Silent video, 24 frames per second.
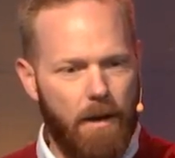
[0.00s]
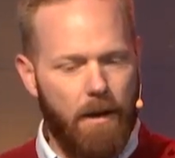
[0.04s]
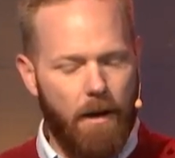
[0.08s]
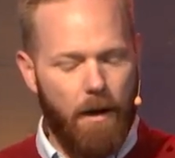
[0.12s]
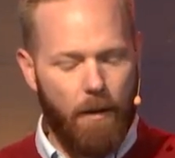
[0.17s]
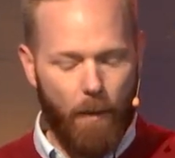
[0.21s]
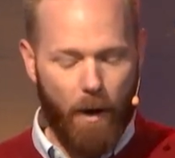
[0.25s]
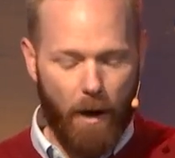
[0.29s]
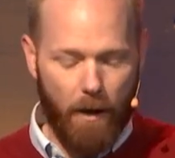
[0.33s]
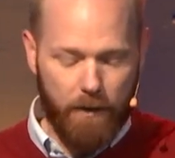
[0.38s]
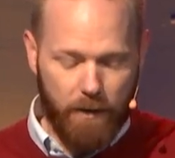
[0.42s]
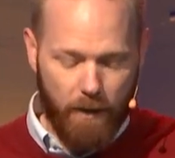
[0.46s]

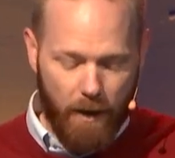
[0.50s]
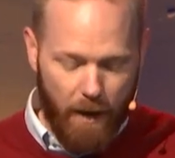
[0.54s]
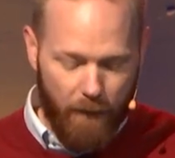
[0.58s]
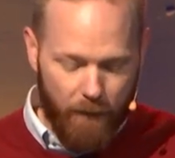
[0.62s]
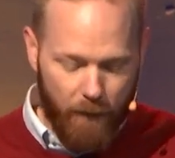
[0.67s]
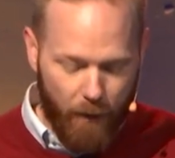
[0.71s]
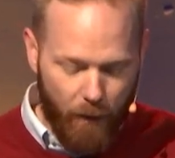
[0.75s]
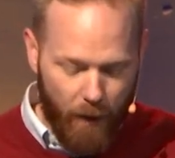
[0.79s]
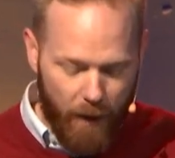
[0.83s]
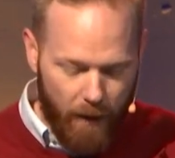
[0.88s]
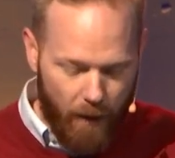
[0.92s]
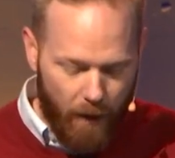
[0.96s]
I also have
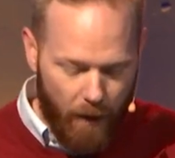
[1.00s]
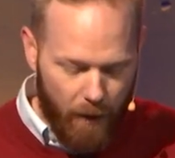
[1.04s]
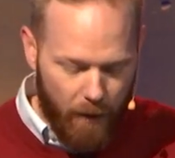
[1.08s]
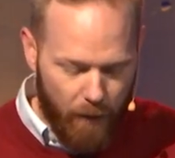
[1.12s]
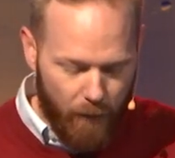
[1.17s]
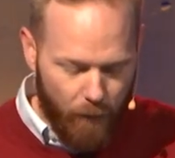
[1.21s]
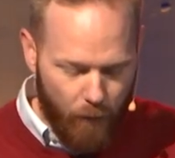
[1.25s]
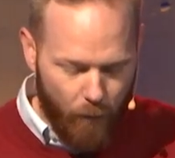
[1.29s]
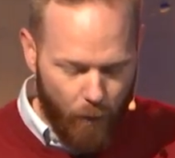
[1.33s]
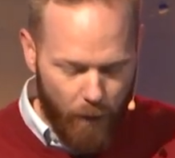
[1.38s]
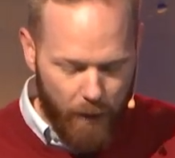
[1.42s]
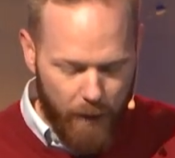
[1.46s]
the great honor
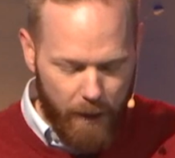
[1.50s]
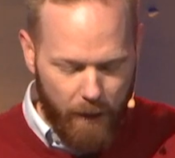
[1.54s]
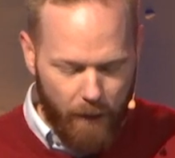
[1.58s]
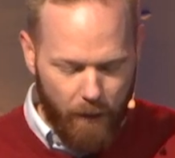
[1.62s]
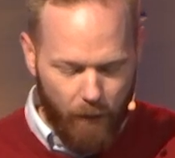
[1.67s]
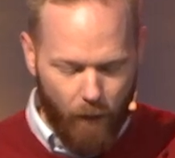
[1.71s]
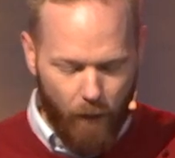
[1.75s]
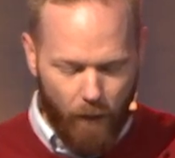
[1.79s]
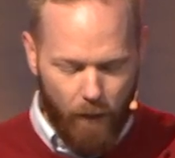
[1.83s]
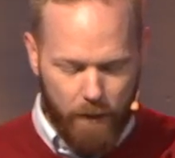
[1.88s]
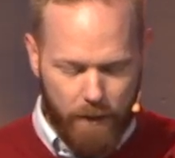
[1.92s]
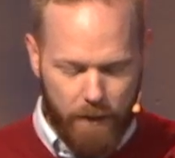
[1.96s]
of working
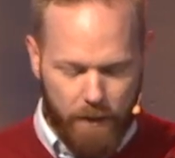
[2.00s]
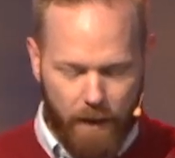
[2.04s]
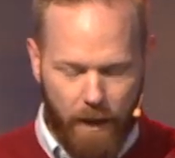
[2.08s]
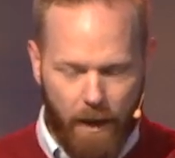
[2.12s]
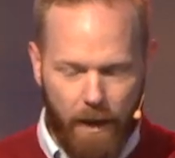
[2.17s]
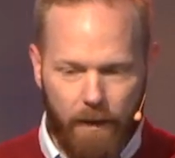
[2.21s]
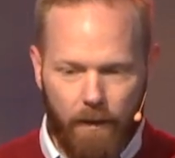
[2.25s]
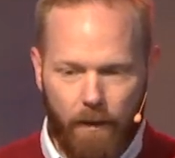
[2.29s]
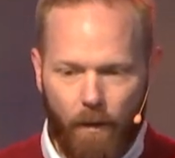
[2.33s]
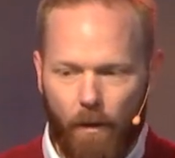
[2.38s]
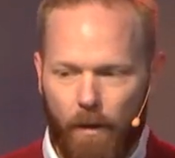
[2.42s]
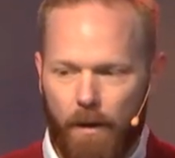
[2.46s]

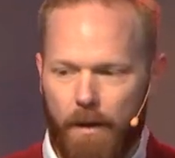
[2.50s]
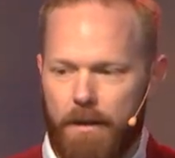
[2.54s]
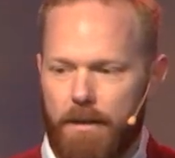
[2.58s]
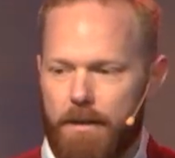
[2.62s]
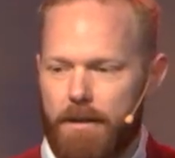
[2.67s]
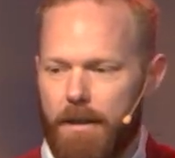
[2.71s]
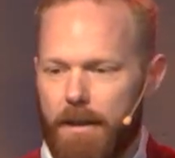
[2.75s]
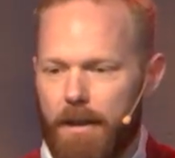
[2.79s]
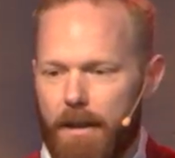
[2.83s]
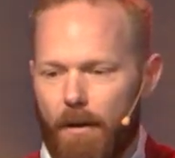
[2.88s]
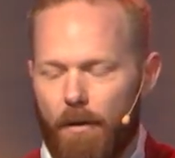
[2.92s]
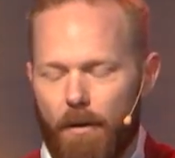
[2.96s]
alongside Lori
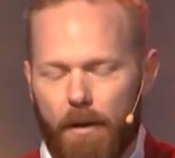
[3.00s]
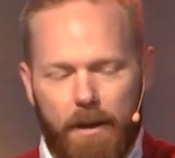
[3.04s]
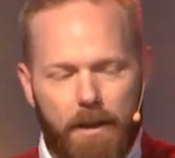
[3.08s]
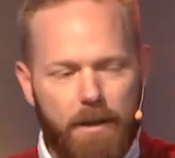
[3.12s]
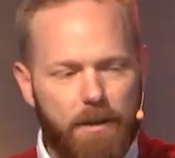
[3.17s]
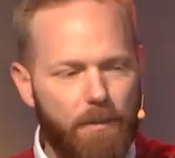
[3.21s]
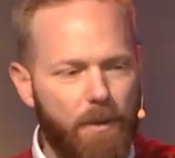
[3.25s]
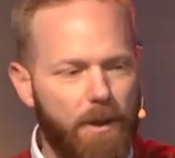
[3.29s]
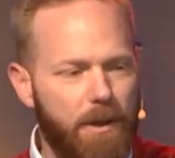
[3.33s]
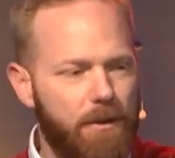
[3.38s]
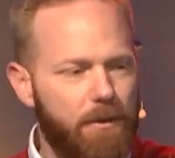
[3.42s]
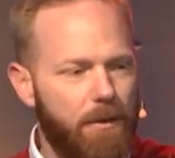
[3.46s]
DeSico, our
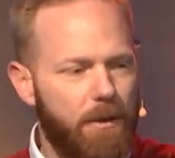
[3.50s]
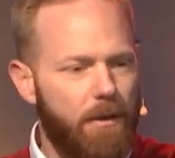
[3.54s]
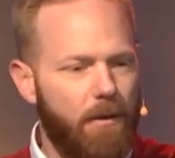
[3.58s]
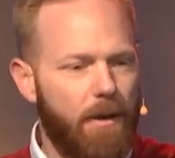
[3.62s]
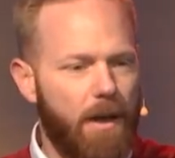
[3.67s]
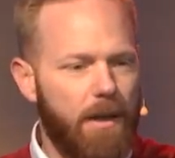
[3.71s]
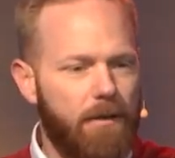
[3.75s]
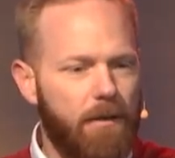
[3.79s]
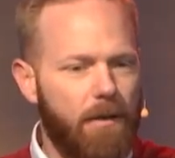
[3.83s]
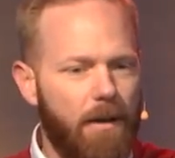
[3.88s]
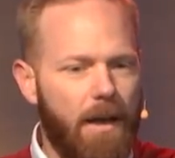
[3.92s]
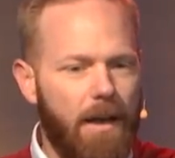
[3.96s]
kids' ministry
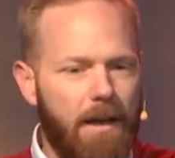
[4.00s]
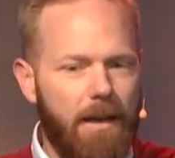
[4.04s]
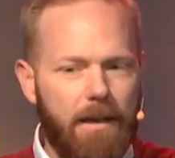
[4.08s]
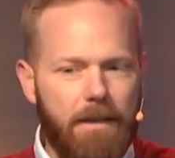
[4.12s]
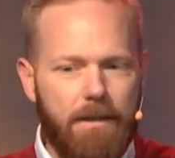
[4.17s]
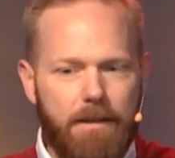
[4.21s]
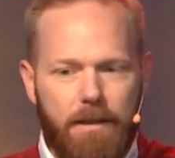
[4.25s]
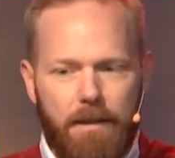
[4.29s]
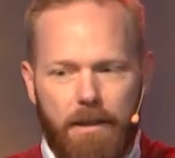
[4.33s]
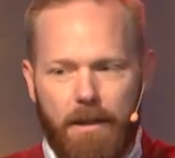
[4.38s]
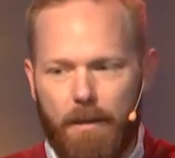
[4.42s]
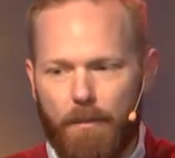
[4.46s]
director, and a
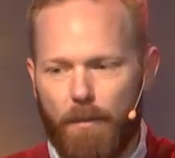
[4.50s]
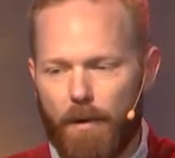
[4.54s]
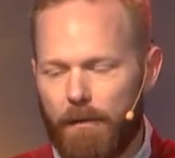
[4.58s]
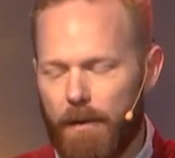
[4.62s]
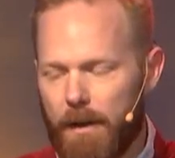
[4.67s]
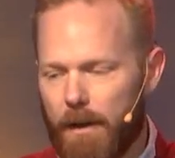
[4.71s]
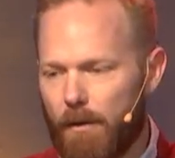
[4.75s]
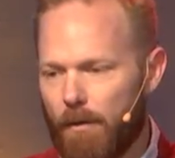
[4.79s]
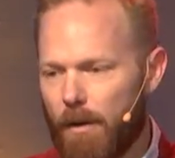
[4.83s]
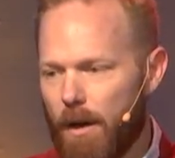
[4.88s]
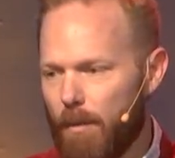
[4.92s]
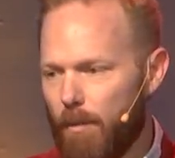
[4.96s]
team of
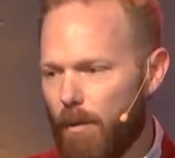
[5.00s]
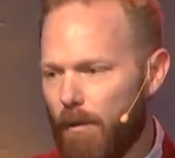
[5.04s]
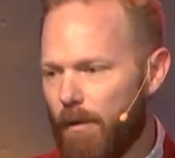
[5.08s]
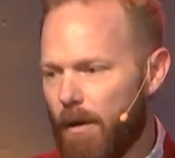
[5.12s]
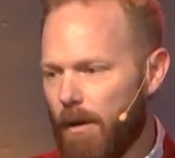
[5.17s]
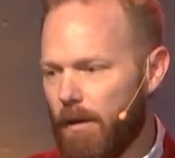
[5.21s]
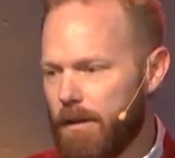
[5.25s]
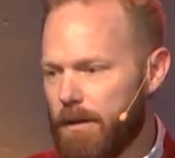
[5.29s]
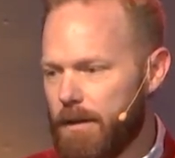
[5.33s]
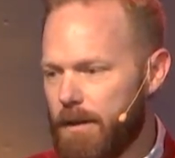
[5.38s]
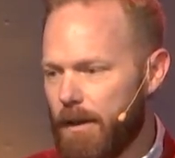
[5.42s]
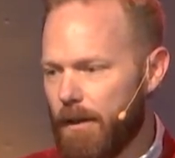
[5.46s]
incredible
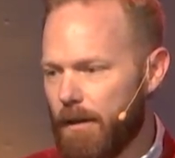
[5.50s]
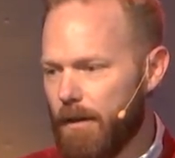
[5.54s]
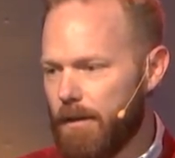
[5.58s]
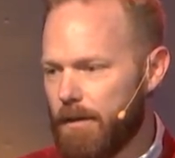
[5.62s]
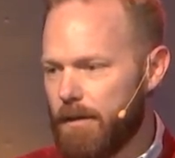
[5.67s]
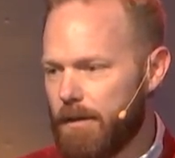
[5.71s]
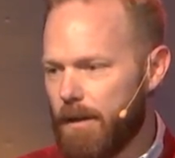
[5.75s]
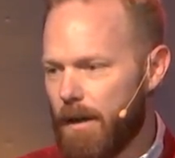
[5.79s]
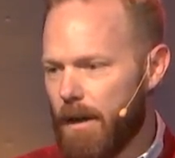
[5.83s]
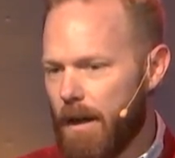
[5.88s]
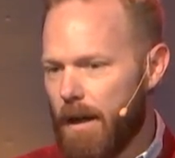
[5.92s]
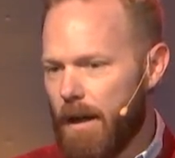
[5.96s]

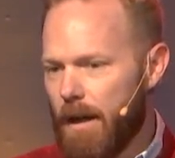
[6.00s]
volunteers.